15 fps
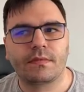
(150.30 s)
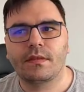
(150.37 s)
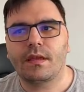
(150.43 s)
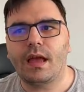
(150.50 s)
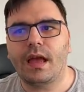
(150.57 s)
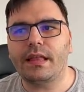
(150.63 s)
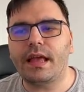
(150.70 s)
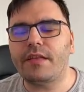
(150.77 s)

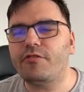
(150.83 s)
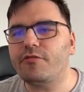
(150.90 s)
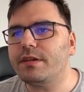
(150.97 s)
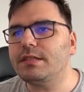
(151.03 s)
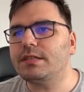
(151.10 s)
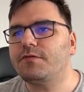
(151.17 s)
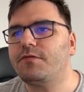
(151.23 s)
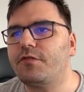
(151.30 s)
And, and the
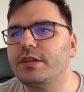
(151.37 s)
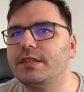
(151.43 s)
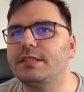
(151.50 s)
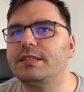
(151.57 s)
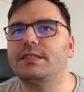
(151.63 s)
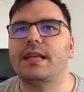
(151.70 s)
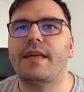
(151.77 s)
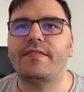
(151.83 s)
reason for this
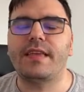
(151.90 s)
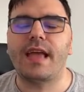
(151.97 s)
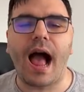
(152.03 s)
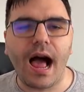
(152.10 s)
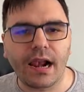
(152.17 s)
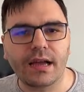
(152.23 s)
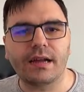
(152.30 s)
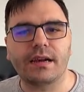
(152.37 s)
is that the
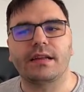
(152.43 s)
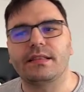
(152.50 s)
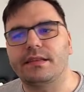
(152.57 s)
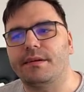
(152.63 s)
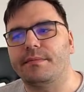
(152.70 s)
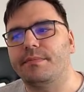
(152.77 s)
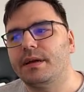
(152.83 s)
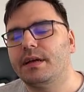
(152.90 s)

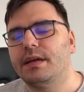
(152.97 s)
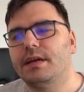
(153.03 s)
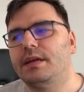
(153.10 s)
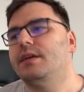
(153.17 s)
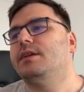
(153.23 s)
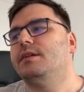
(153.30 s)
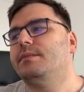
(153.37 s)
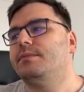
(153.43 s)
algorithm
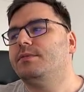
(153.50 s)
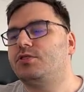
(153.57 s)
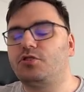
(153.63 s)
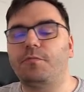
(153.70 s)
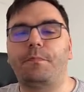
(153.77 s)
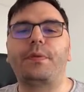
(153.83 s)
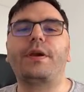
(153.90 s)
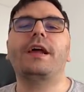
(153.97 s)

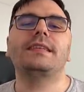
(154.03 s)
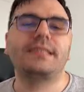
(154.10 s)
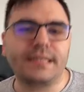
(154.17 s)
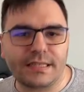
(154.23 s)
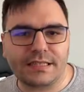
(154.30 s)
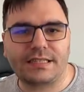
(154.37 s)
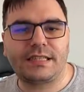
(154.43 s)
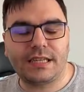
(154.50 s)

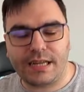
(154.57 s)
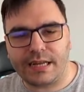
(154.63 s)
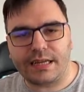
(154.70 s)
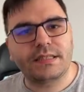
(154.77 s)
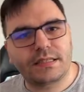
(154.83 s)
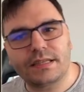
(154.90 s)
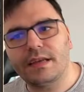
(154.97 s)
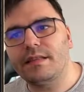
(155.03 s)
suppresses
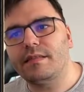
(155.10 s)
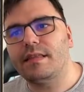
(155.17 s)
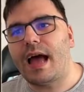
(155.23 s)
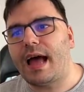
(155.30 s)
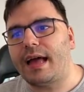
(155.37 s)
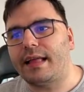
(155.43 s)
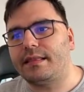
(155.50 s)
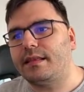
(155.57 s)
things
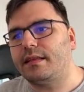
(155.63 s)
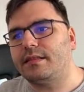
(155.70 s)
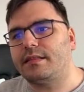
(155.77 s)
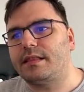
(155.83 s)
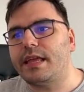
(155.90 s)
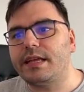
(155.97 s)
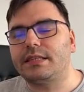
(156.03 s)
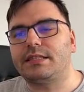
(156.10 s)
that
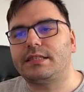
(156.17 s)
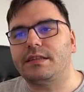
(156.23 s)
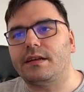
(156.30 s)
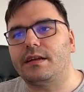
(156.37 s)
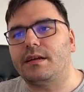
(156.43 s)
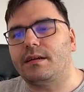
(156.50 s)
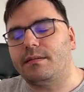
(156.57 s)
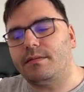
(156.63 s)
takes
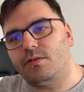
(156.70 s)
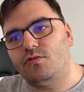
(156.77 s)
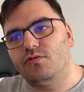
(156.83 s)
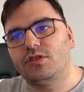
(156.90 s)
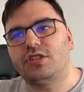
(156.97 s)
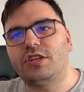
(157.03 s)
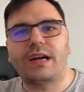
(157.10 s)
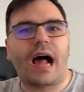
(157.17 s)
the
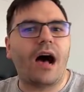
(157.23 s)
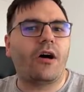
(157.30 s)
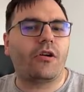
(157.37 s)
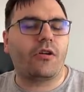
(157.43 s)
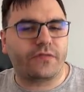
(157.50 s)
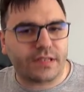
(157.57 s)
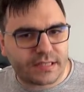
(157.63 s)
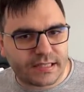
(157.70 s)
user out
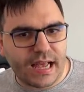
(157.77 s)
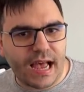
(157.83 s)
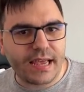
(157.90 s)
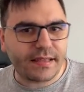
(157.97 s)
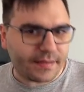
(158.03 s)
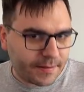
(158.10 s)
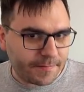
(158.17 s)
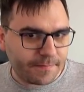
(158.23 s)
of the
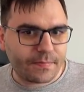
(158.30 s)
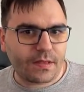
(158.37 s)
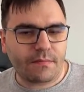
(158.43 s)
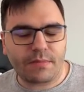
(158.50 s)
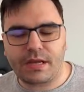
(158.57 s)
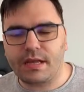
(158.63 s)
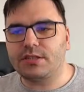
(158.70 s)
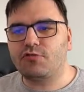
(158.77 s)
site
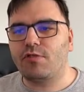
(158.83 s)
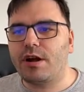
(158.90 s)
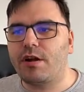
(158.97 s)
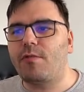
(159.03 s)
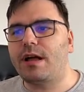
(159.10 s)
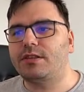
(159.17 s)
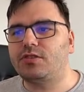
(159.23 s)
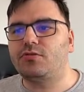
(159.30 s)
because Twitter
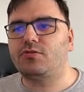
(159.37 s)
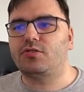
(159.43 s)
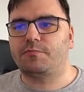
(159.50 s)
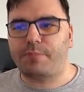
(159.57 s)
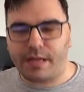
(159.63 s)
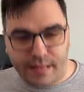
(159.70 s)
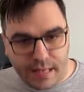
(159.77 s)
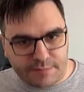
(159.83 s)
wants you to
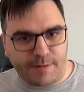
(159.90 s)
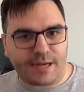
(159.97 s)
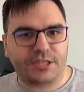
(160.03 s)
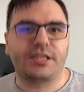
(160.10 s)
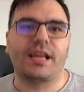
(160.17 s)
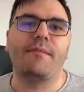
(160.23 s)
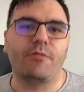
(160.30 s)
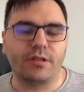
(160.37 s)
spend as much
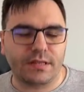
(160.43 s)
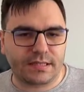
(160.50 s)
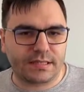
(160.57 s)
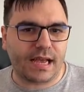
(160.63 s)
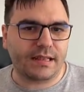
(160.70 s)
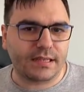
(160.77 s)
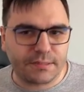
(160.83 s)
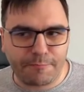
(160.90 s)
time on the
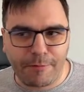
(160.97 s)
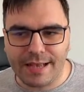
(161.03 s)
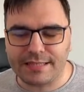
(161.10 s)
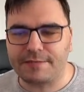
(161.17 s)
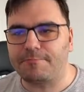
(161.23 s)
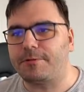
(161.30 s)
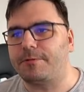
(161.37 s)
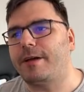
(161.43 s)
site as
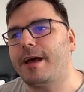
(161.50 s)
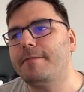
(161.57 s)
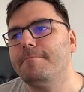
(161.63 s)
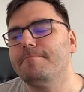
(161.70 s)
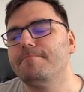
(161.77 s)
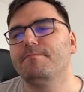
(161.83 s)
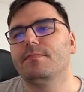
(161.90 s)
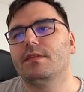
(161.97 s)
possible, right?
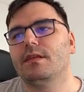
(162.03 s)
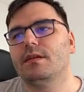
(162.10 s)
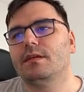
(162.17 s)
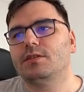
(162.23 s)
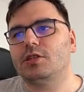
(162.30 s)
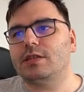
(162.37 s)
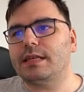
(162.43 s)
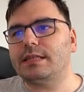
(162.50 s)

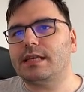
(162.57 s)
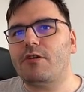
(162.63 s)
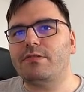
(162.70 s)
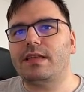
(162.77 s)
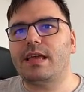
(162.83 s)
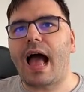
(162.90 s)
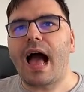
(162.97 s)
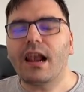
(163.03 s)
So that's how
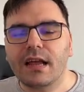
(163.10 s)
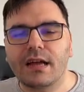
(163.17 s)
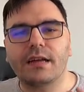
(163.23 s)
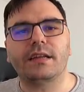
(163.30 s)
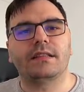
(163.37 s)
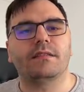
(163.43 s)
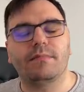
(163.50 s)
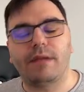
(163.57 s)
the
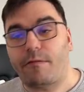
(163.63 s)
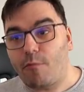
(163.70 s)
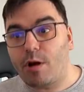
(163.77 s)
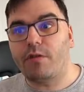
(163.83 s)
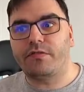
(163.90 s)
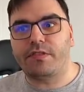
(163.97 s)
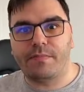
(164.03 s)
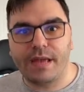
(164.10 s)
algorithm, like one
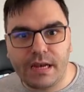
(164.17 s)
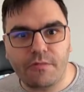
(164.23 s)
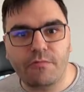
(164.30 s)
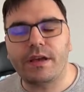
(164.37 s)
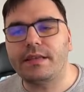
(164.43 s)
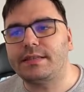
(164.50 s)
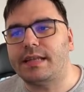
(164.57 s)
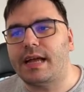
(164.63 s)
of the many
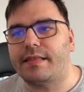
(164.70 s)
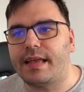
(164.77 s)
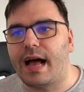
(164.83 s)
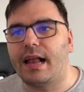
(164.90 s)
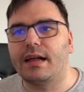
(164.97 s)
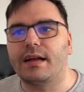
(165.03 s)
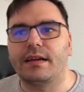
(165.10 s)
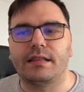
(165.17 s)
ways that the
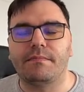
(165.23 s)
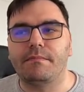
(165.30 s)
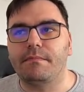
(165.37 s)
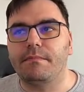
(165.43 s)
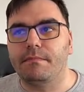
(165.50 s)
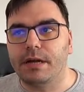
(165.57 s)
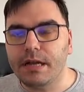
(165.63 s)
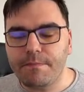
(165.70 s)
algorithm
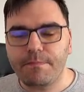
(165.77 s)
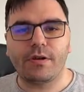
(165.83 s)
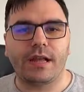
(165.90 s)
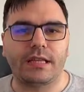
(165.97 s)
manipulates